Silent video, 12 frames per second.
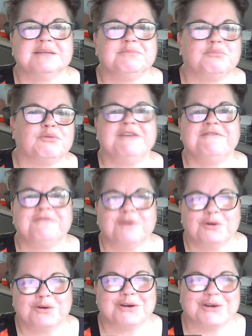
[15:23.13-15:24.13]
brief
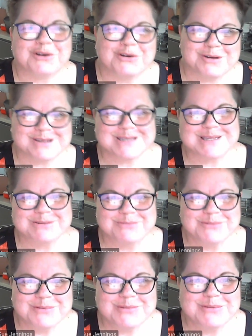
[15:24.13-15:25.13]
look across
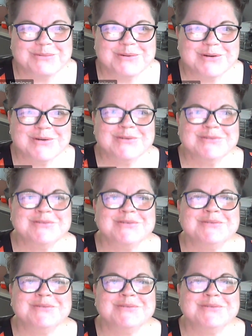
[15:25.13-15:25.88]
the world.